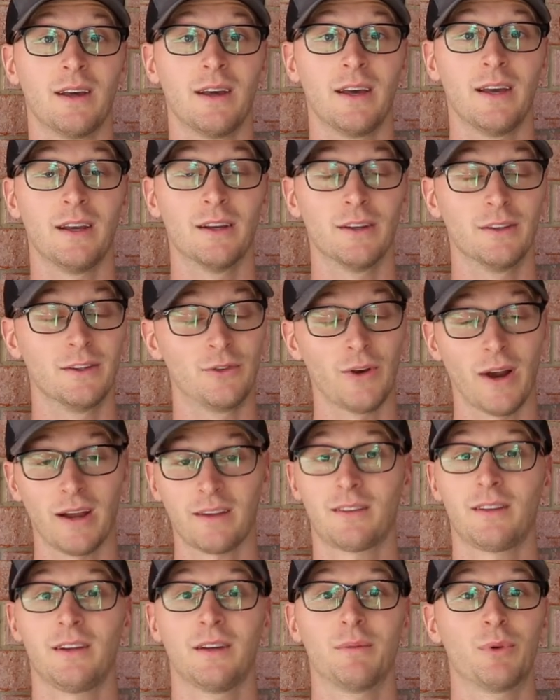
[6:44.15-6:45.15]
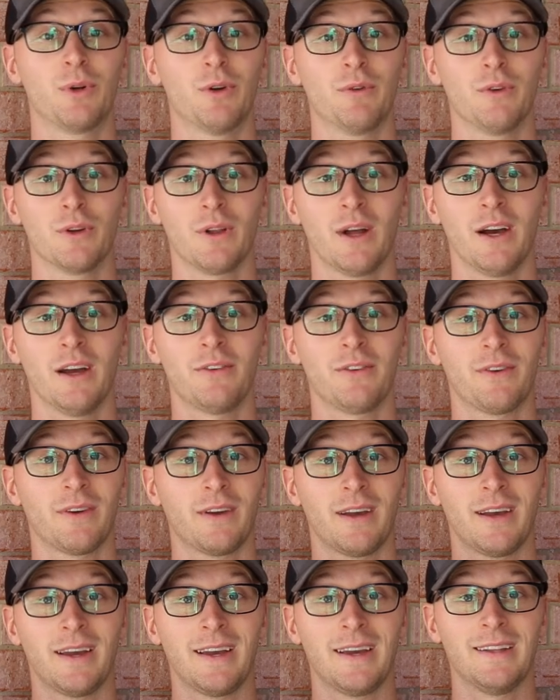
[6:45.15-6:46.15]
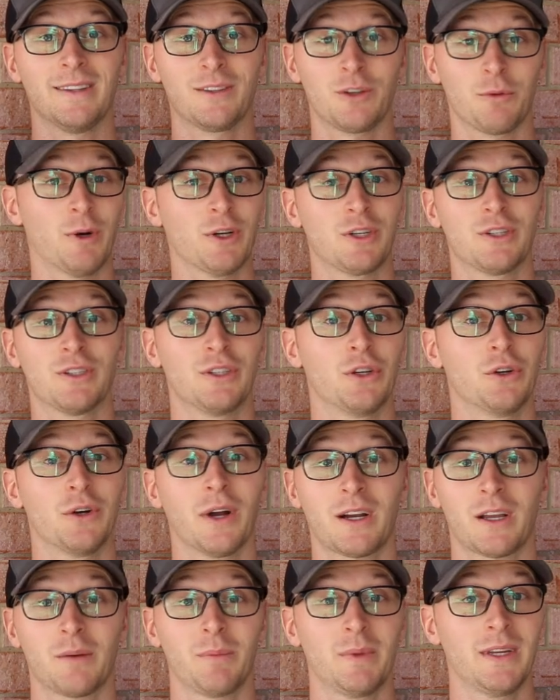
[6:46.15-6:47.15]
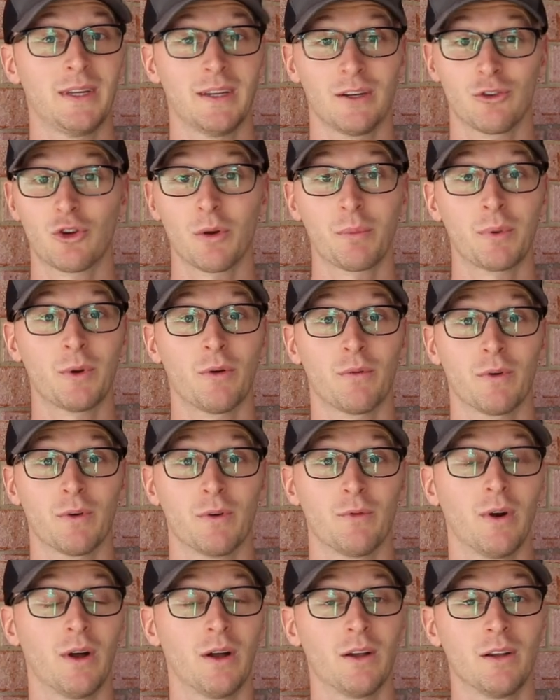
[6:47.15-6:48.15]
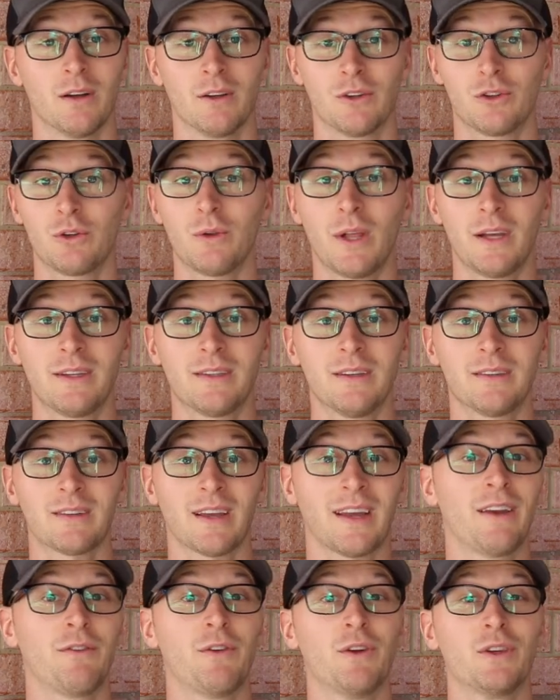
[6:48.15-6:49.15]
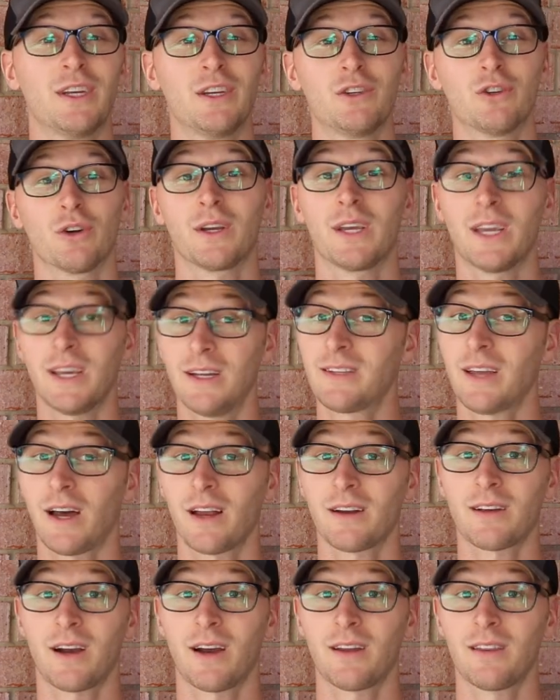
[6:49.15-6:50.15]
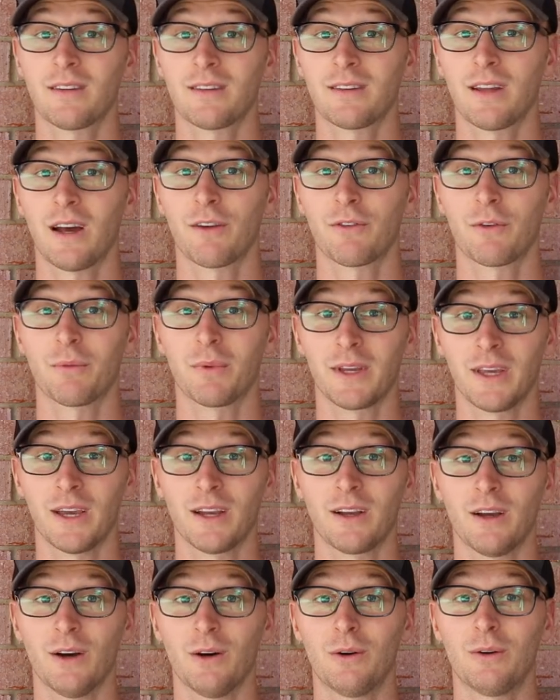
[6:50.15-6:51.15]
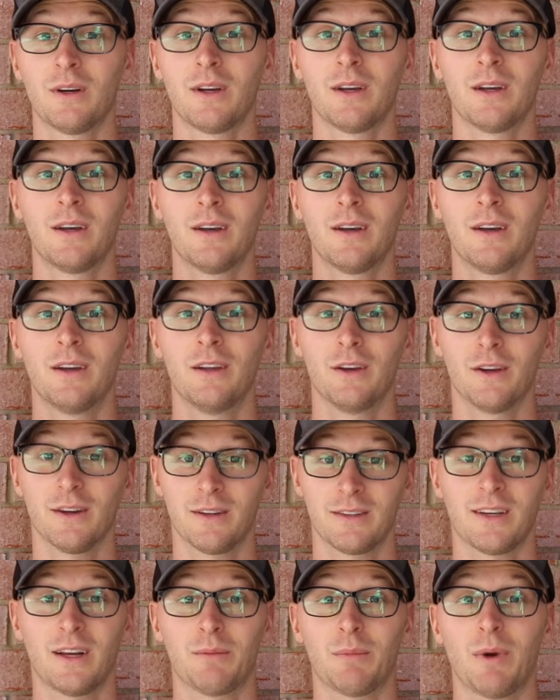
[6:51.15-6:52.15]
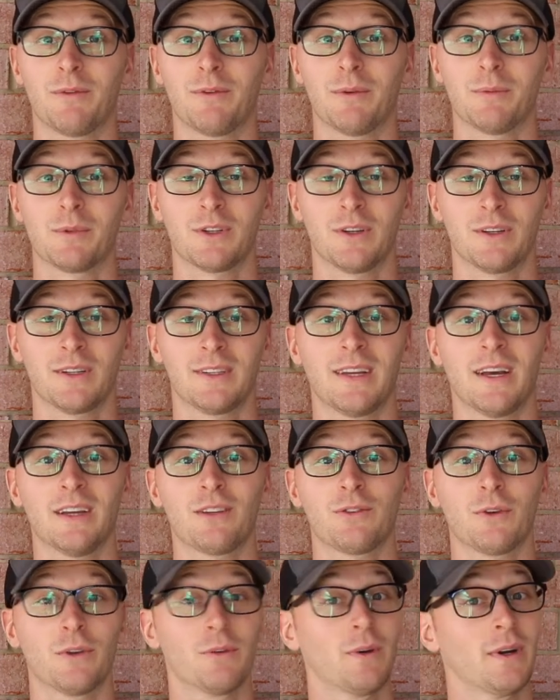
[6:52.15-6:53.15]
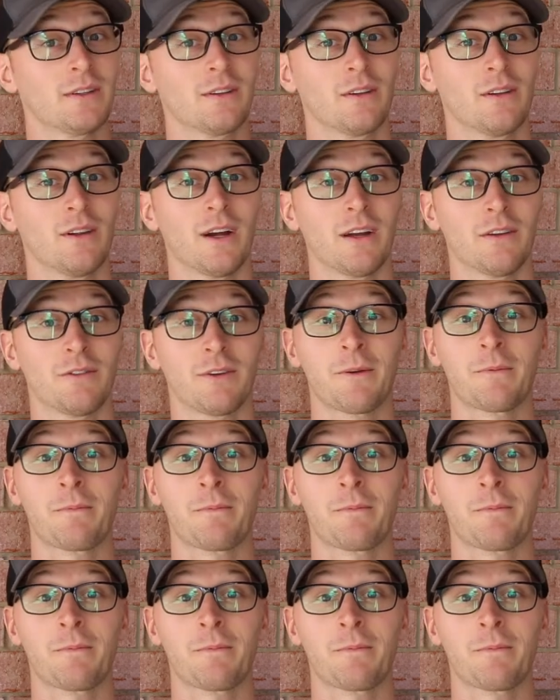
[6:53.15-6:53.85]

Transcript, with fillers: It'll drastically improve your life in so much as you're not going to be tripping over uh, shoelaces. And if you teach your kids how to tie this knot from the get-go, you're going to set them up for success for the rest of their life.